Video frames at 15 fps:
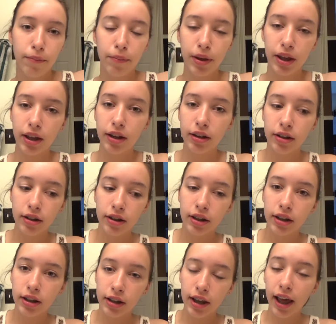But
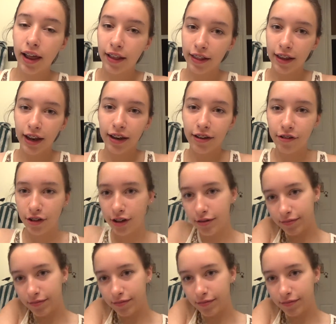yeah, let's get into it.